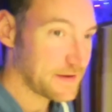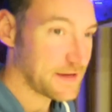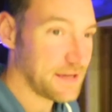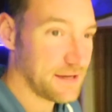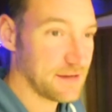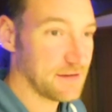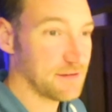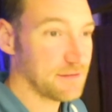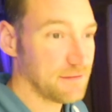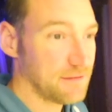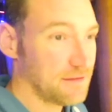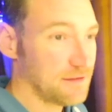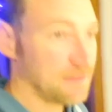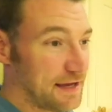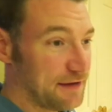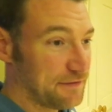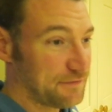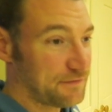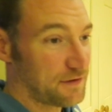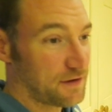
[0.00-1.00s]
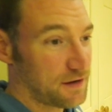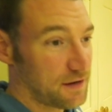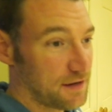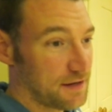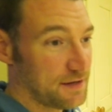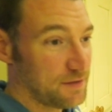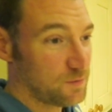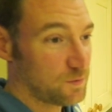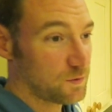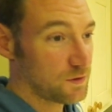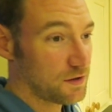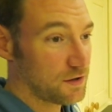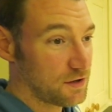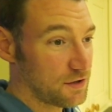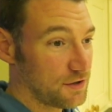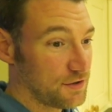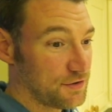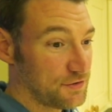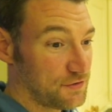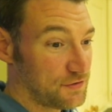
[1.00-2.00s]
feel if I
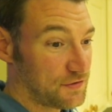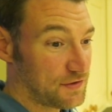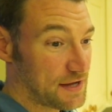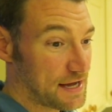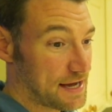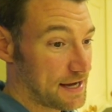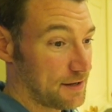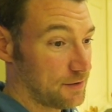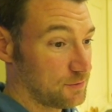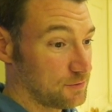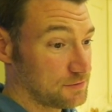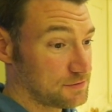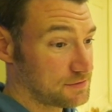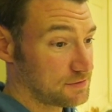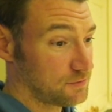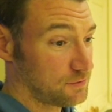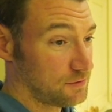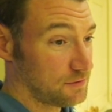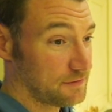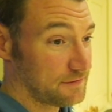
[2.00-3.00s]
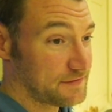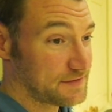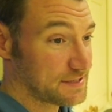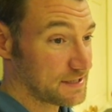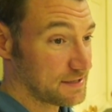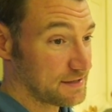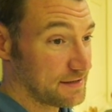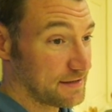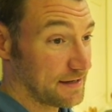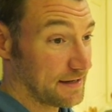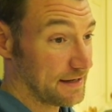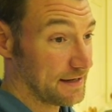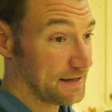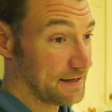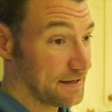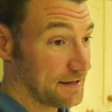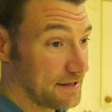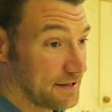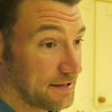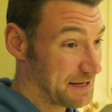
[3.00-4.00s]
was out all of
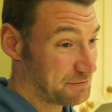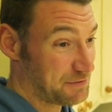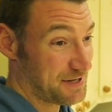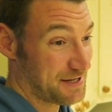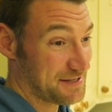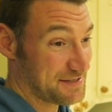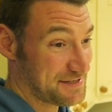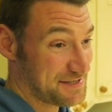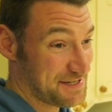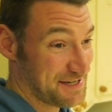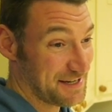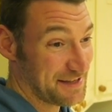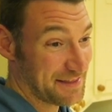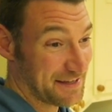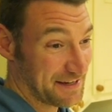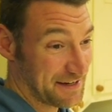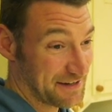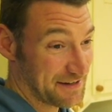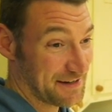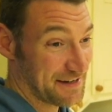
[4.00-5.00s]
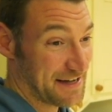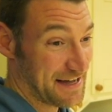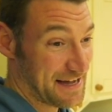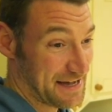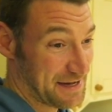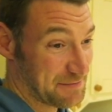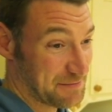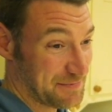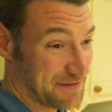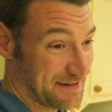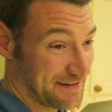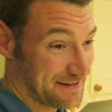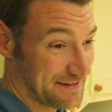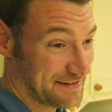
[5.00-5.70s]
Sunday? How nuts do you think I am?